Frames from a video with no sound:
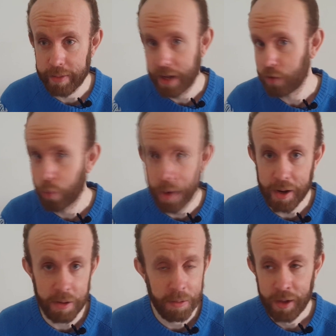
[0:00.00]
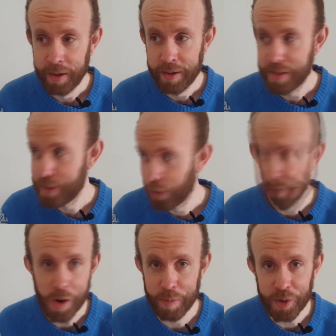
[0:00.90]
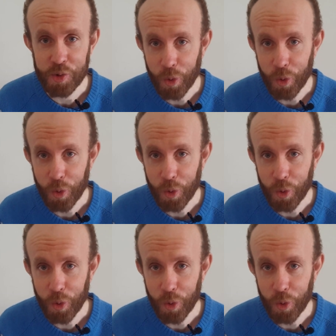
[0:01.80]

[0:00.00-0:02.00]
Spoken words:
That's why the environment